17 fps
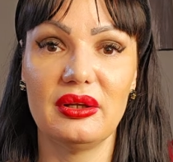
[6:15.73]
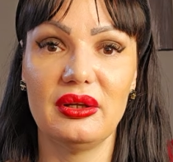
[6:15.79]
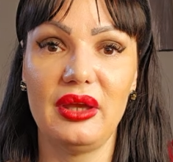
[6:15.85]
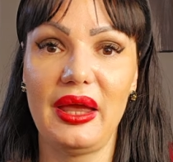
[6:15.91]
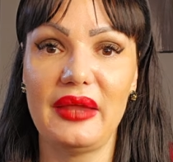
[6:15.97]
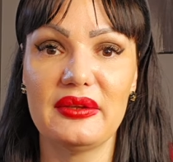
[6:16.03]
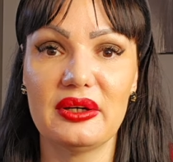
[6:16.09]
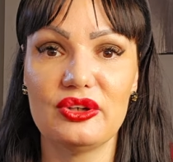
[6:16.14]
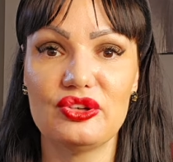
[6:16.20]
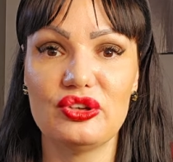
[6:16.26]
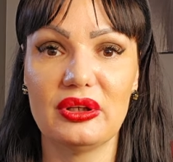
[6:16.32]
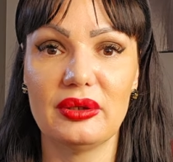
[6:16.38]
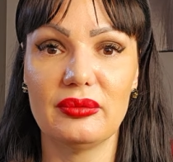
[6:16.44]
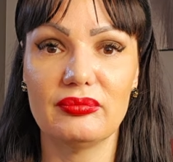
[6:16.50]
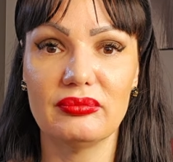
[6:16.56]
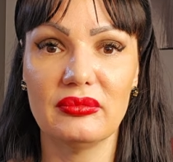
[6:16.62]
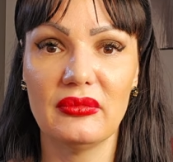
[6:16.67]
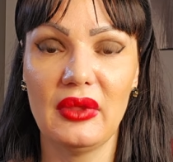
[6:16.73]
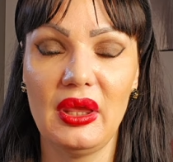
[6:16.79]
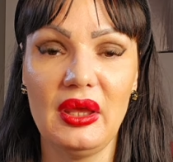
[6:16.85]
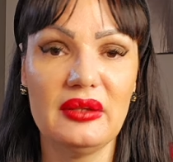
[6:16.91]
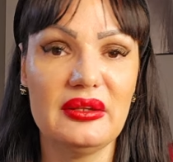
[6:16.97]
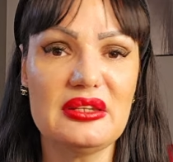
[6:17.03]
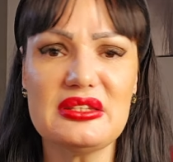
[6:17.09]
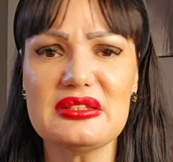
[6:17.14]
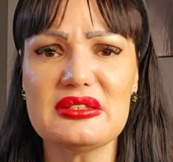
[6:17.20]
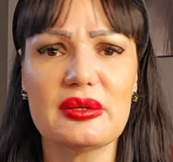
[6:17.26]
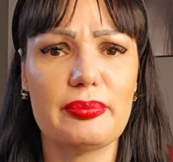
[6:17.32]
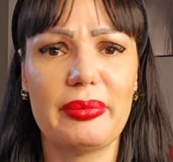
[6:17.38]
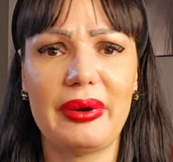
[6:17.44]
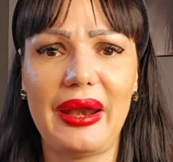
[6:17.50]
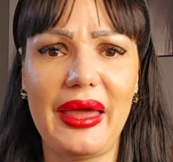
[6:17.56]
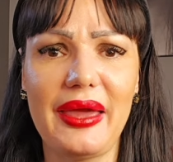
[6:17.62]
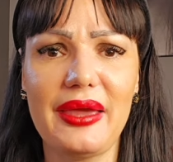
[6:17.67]
energy. This is a
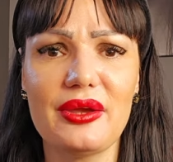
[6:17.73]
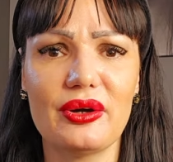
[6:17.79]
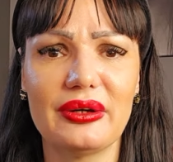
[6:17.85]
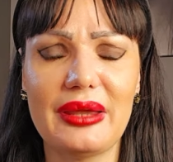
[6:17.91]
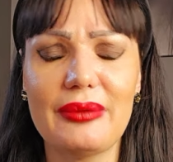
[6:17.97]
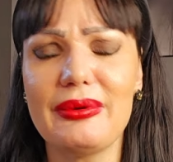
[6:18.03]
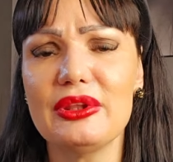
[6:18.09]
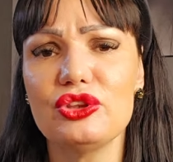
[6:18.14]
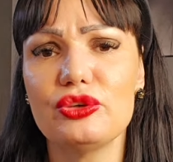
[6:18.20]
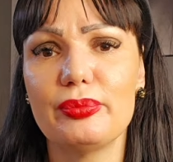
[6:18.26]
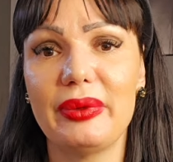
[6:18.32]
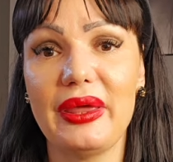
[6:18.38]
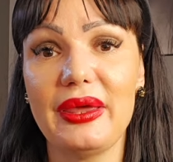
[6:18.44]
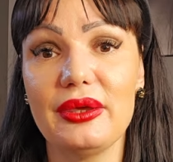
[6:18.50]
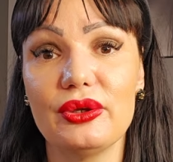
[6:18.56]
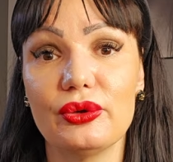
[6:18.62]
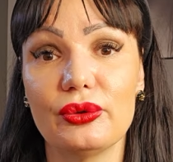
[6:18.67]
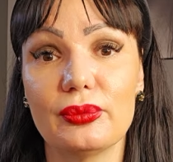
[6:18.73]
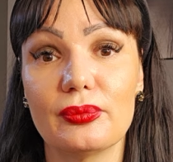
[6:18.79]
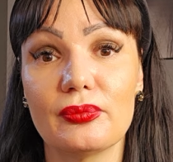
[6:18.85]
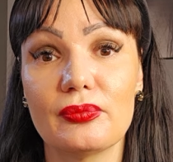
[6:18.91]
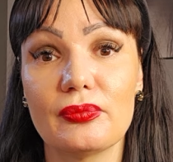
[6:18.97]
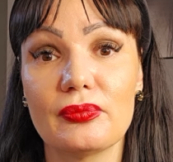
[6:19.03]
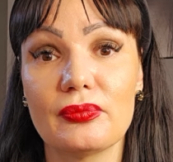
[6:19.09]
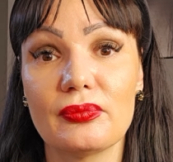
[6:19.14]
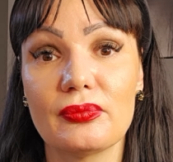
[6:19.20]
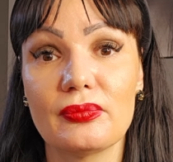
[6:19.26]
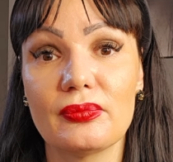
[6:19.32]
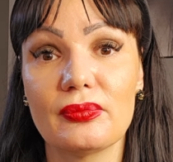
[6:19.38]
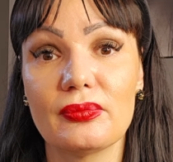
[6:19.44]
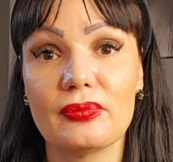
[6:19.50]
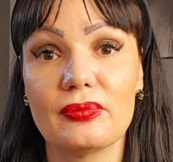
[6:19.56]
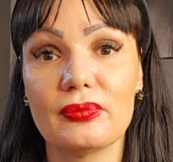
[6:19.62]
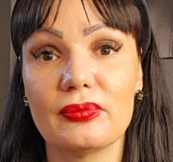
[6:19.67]
player. They want to play you.
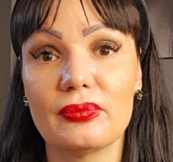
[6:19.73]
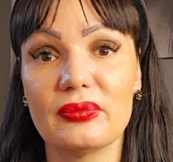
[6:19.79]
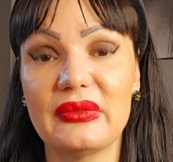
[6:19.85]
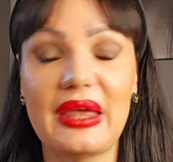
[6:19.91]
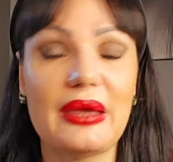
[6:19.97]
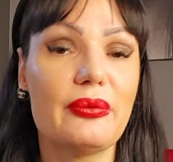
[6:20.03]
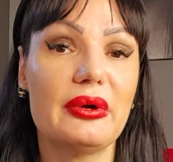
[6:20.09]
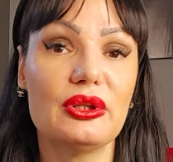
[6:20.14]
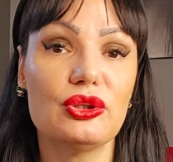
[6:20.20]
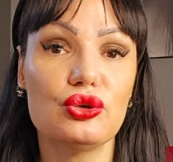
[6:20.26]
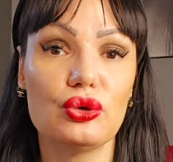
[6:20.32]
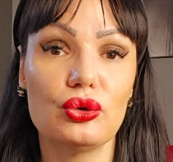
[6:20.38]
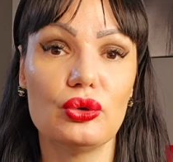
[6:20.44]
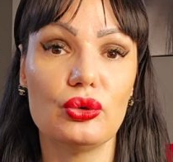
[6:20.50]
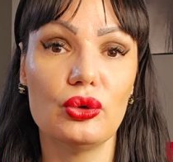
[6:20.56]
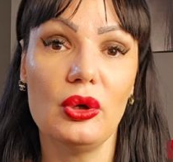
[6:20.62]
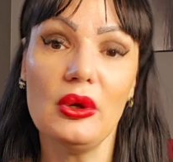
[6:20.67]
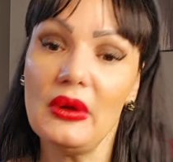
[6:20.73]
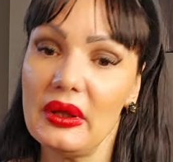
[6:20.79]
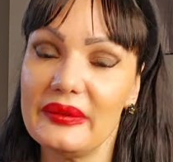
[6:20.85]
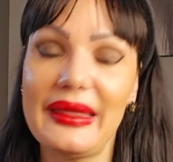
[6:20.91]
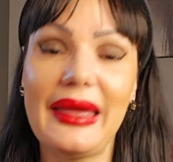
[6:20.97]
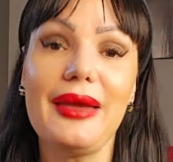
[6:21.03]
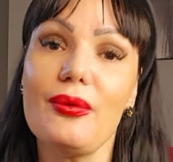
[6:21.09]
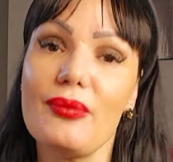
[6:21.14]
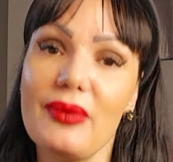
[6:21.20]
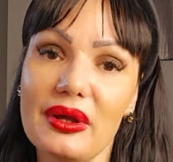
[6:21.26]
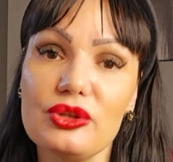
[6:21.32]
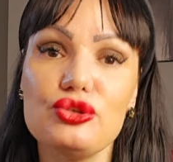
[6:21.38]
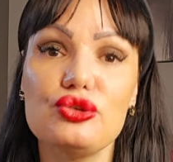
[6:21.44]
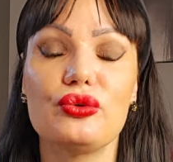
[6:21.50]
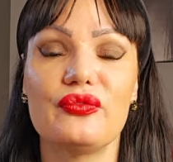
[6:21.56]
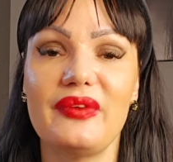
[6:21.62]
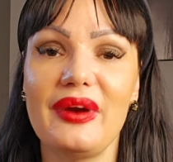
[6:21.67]
They want you
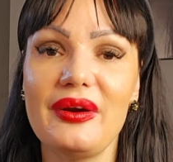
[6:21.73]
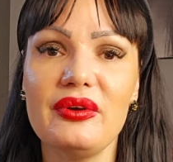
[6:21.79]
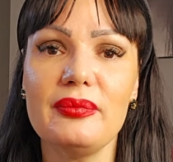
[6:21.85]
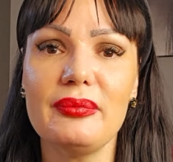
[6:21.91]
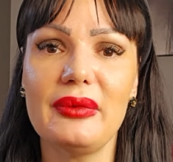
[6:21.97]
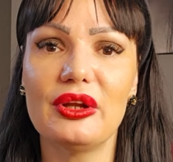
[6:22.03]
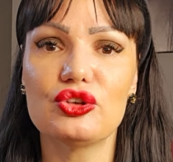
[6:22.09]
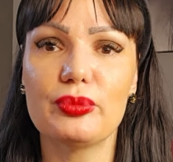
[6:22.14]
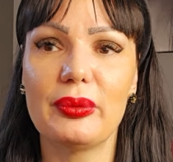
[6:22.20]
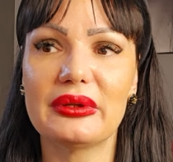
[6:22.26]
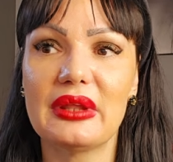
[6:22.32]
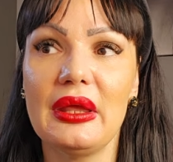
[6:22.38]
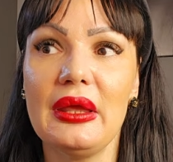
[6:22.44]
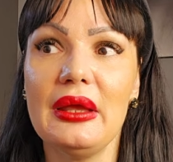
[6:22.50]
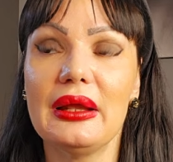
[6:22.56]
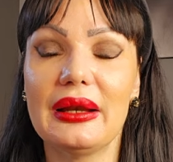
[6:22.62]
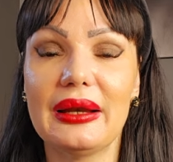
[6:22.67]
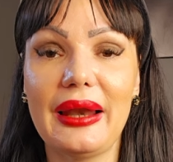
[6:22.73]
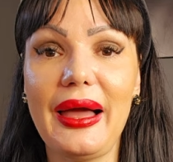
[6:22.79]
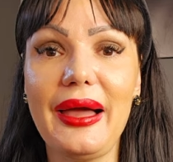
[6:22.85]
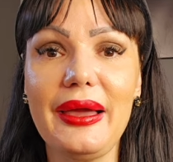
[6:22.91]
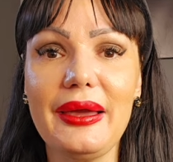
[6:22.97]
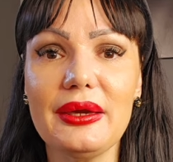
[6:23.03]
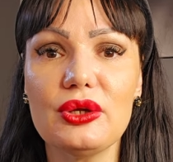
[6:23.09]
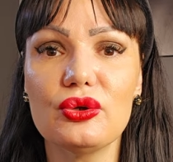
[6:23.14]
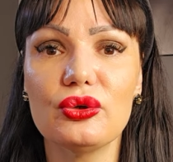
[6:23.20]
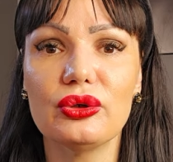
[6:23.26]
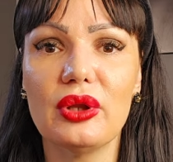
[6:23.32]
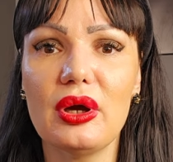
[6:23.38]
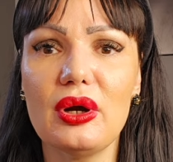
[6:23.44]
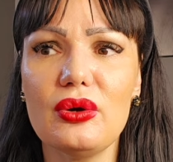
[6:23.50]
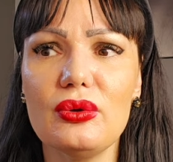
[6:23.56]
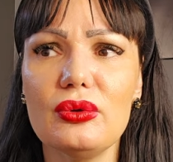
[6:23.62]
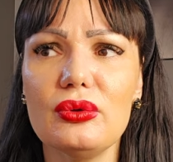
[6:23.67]
very much, but like, you
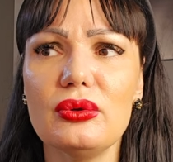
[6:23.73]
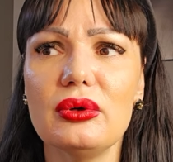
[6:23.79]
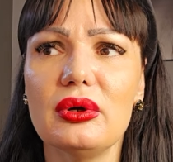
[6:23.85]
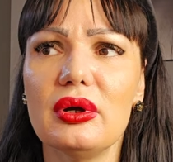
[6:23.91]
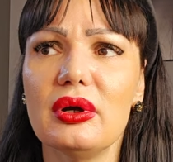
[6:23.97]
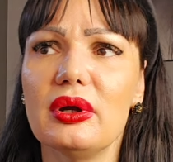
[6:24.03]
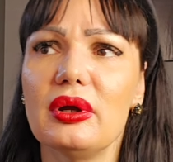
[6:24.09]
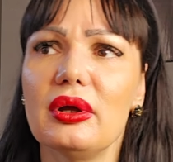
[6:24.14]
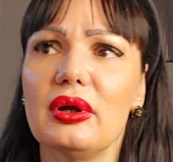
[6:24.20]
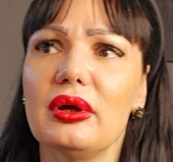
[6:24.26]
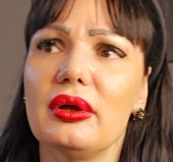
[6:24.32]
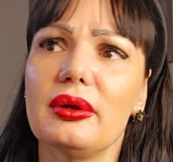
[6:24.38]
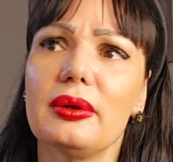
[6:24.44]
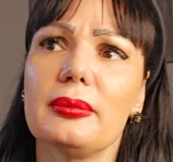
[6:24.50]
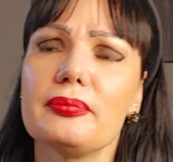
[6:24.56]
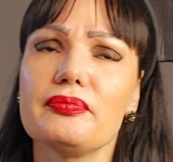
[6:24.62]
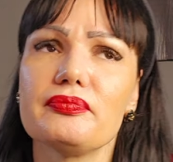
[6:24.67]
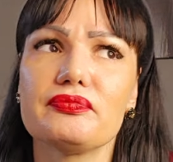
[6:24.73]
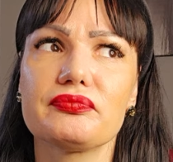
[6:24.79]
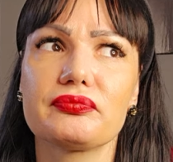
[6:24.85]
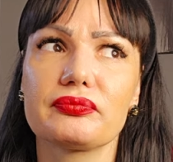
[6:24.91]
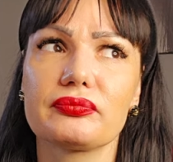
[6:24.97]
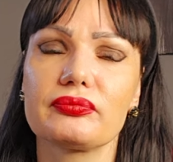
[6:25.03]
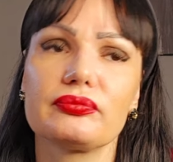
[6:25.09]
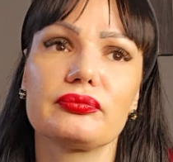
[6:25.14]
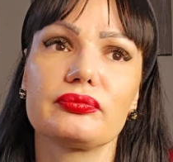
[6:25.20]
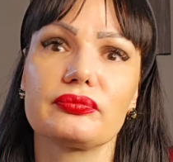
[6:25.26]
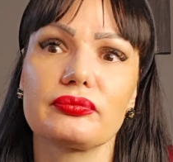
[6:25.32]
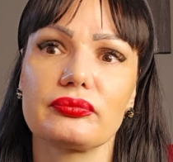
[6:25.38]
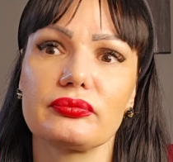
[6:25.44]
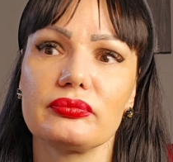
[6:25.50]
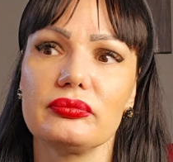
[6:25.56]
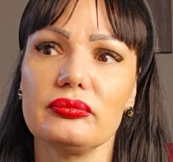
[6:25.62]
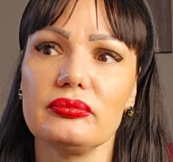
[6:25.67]
know,
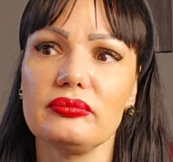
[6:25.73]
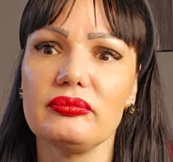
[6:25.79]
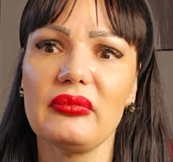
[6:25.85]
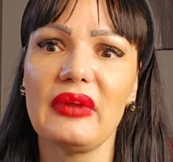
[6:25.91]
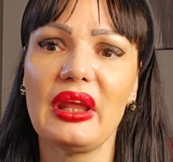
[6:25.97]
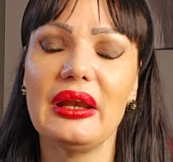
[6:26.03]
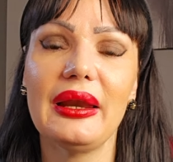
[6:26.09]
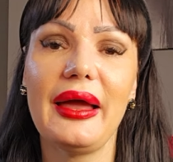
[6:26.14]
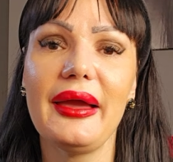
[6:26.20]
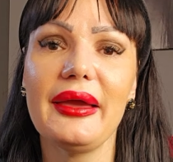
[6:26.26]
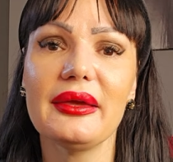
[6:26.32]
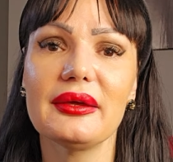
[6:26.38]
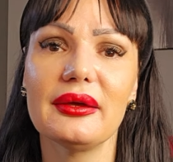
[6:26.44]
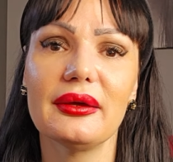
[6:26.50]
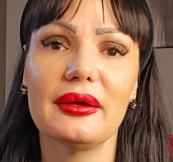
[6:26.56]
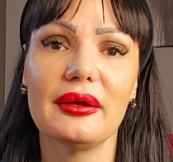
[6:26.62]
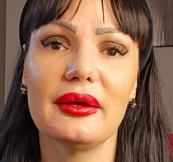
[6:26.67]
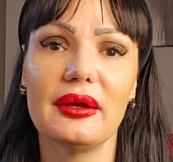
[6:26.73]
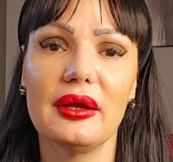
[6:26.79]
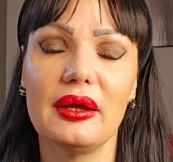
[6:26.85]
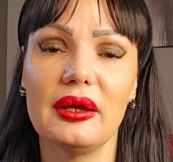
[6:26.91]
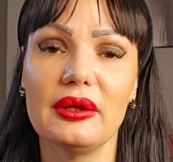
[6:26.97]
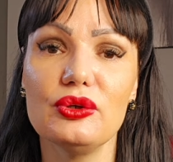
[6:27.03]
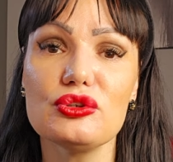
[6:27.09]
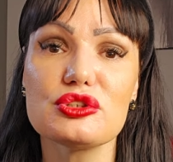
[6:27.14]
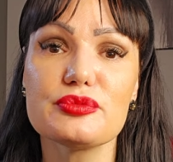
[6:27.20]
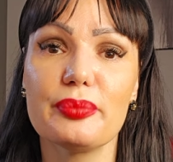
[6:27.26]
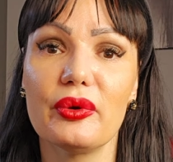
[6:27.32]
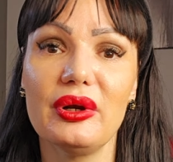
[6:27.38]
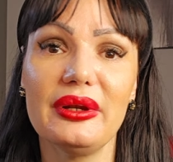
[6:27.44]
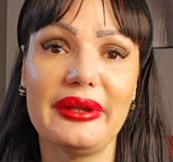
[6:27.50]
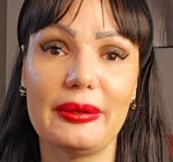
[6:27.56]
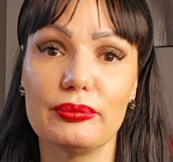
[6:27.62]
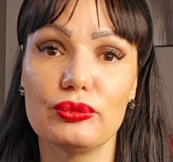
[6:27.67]
you spoil
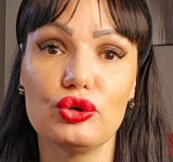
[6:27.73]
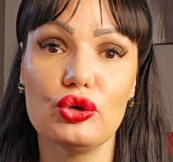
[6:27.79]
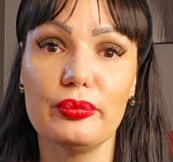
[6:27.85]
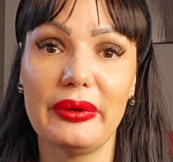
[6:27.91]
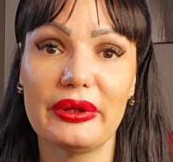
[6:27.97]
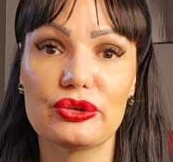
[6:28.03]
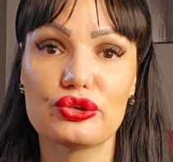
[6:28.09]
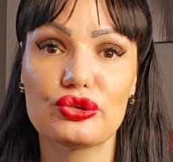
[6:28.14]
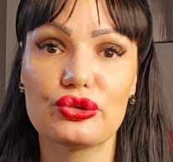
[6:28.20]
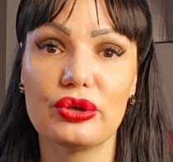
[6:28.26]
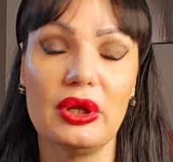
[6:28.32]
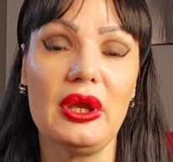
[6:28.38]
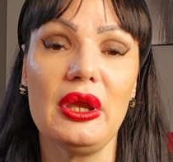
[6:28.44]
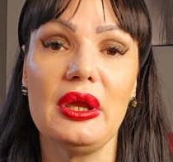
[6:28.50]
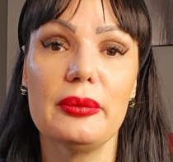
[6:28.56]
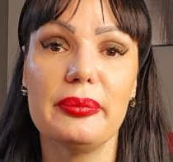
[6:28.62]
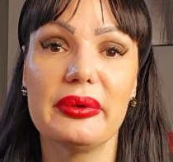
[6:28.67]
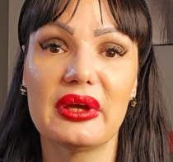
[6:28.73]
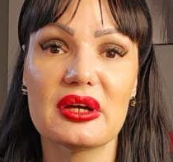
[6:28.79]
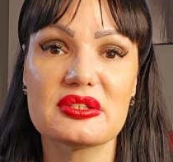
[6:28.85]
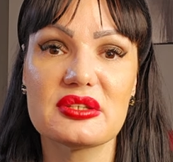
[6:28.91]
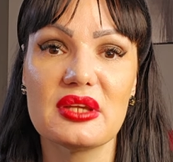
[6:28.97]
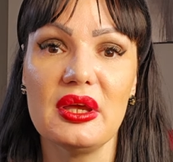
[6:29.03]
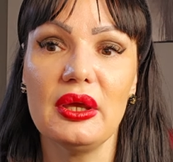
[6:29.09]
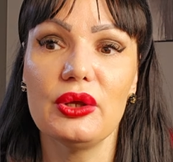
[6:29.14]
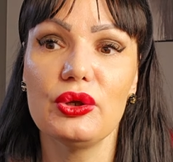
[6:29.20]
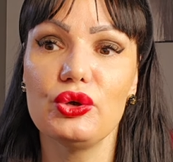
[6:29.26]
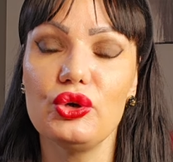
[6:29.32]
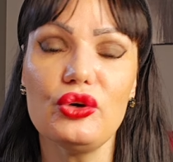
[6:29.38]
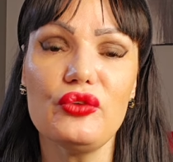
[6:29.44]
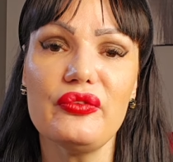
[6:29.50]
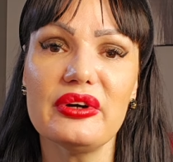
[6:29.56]
them too much, because you